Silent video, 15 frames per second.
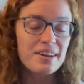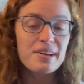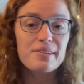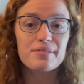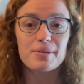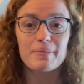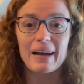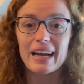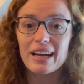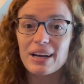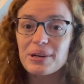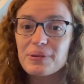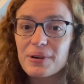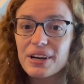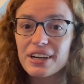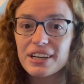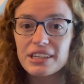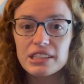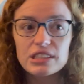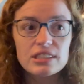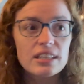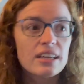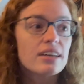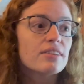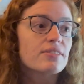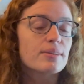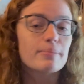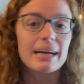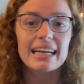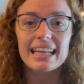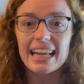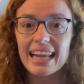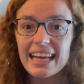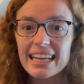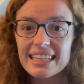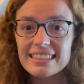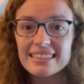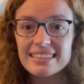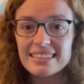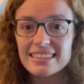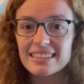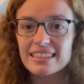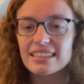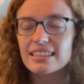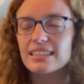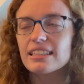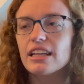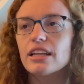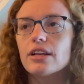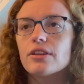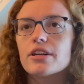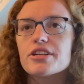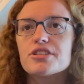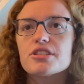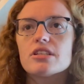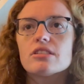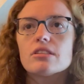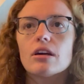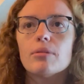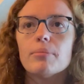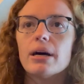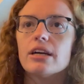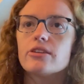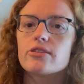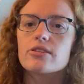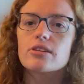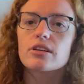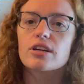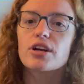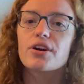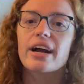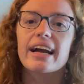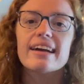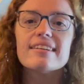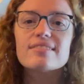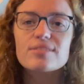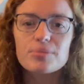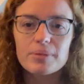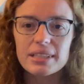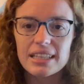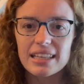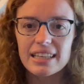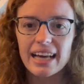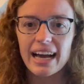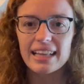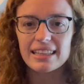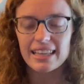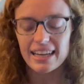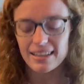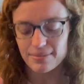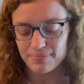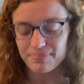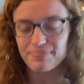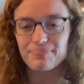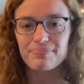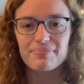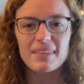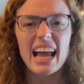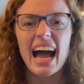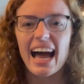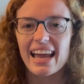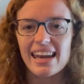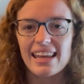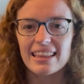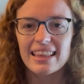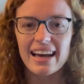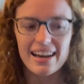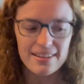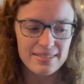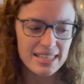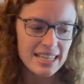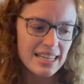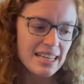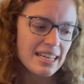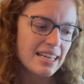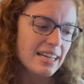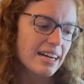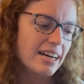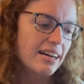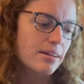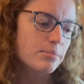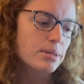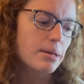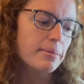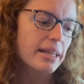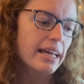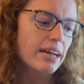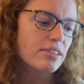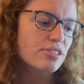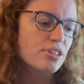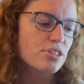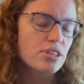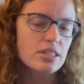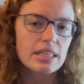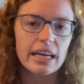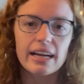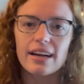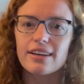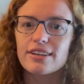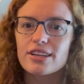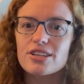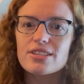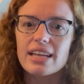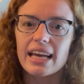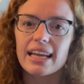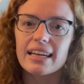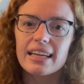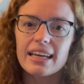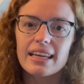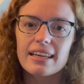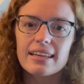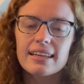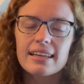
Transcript: for my coworkers, for my kids. You know, there's just so much grace within that I need that. Something else is just like understanding